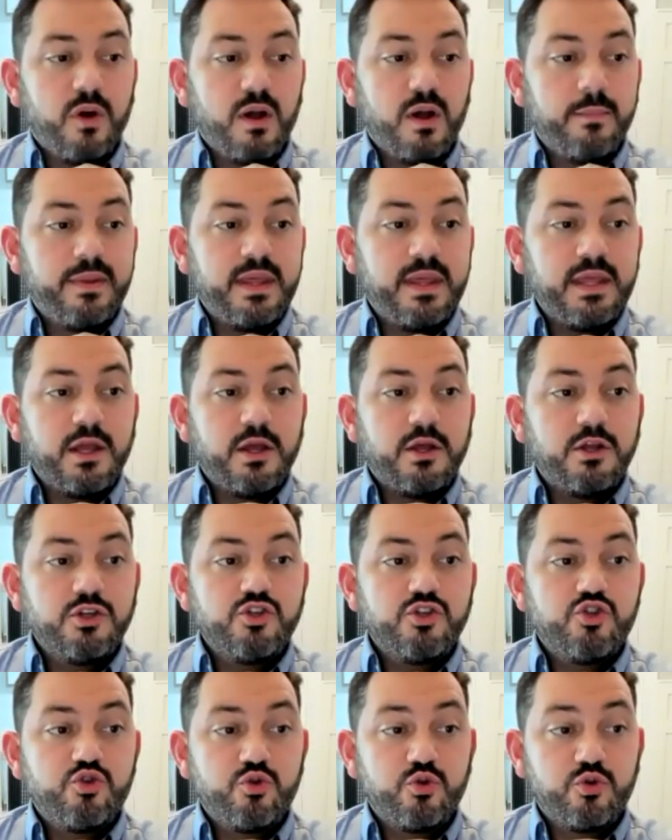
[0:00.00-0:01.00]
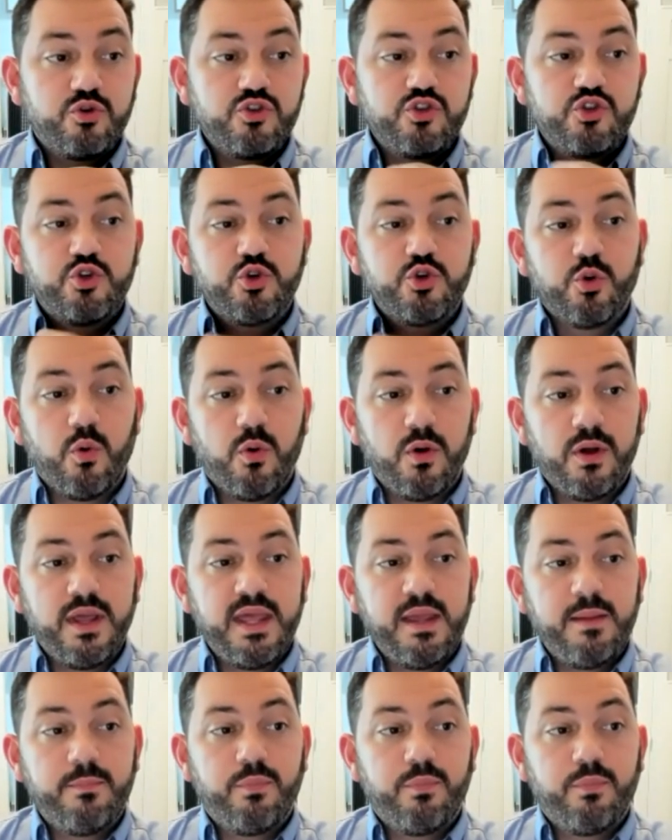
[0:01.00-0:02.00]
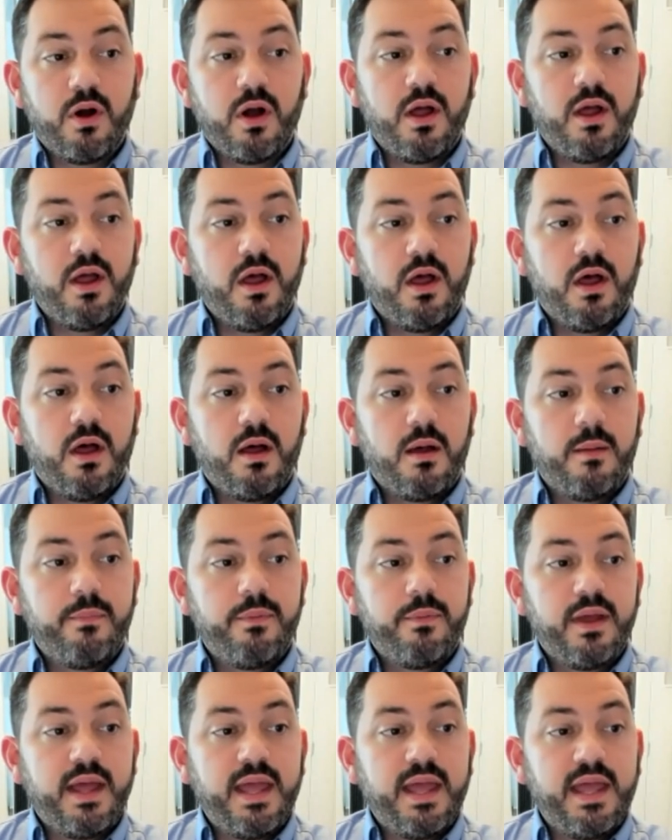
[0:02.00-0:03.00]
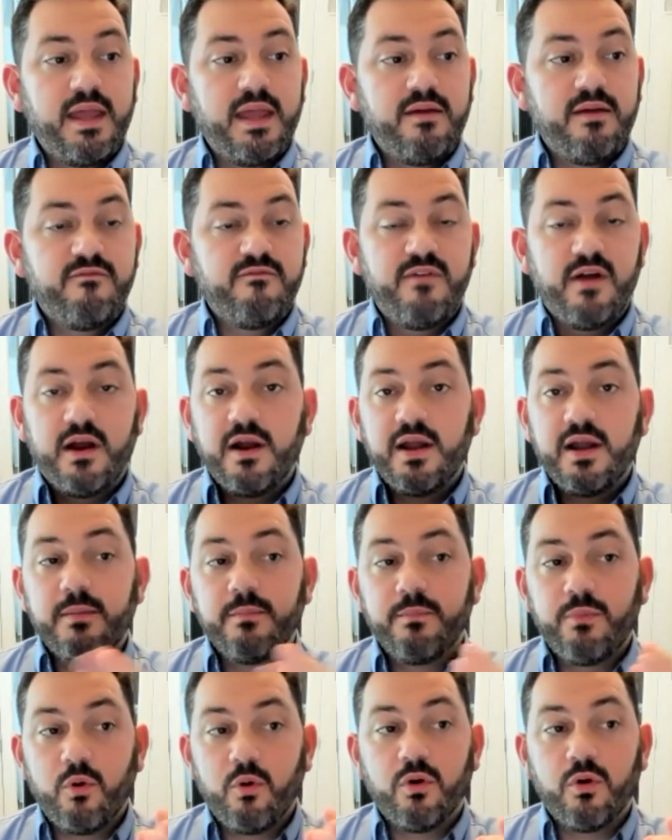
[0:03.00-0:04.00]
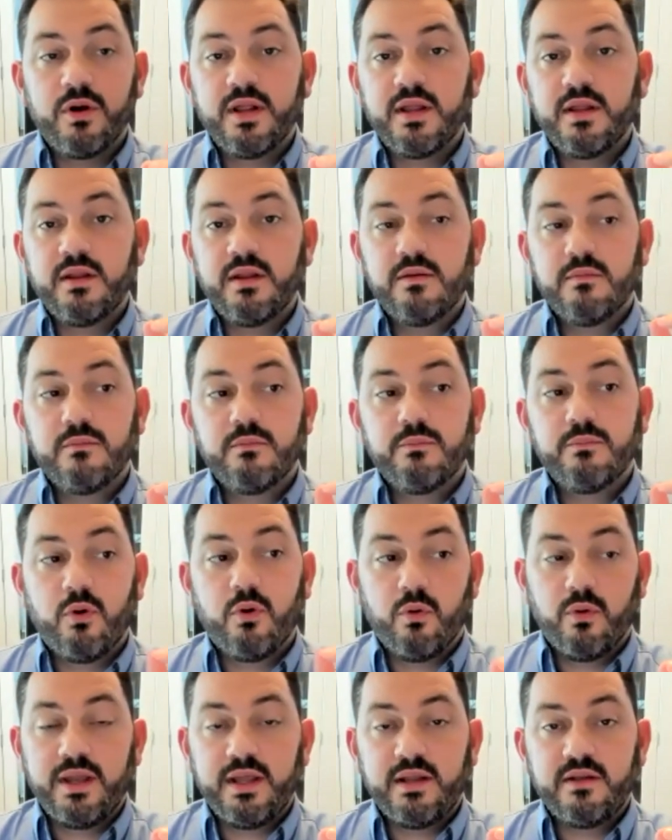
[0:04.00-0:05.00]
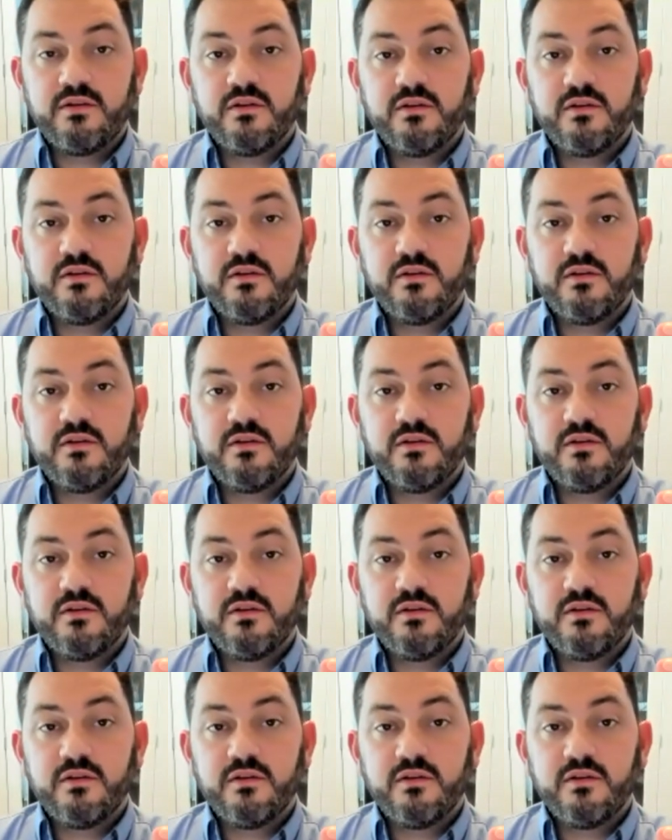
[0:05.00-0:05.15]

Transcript: scrubbing. Troy brought up a very important point.